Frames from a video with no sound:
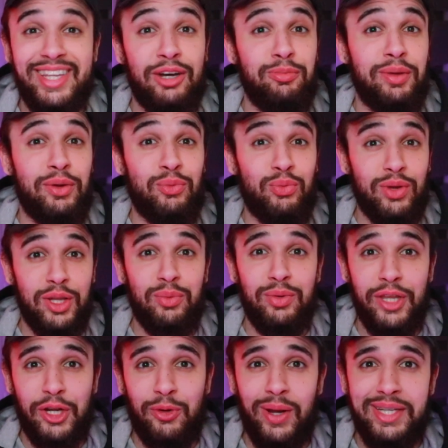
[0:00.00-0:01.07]
That would be really,
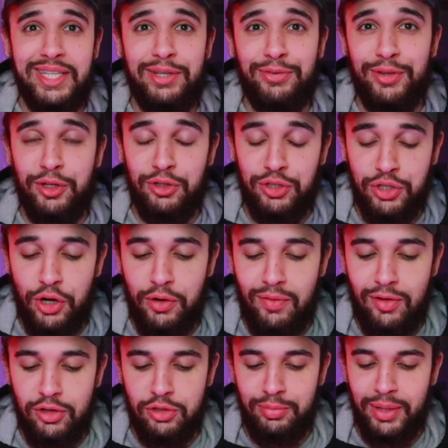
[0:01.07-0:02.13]
really crazy for their
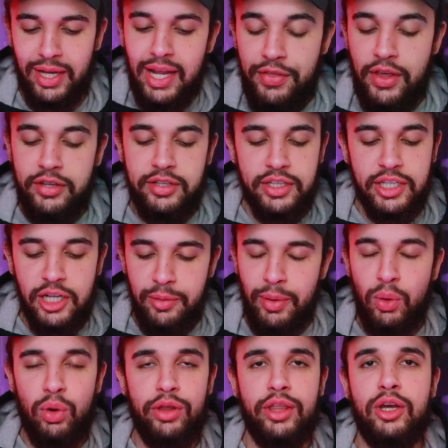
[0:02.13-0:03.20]
servers, but this is going to be
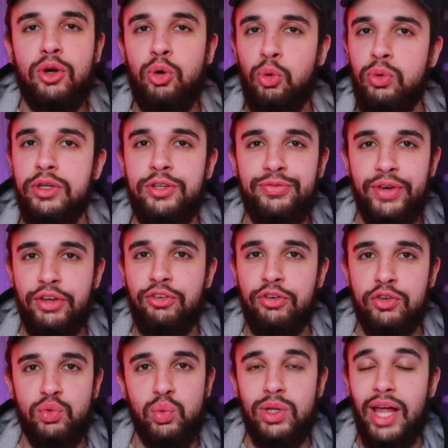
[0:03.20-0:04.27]
one of the coolest
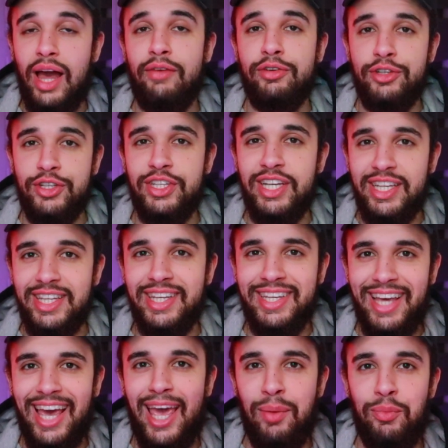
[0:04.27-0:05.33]
features we'll ever see in the
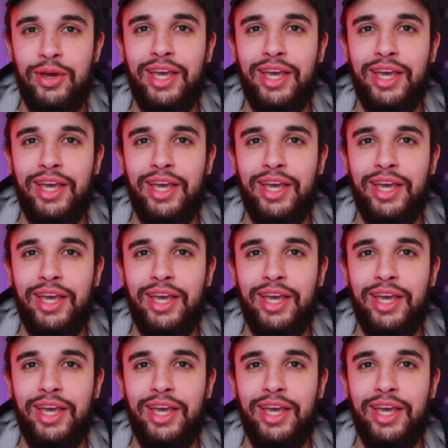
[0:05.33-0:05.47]
game.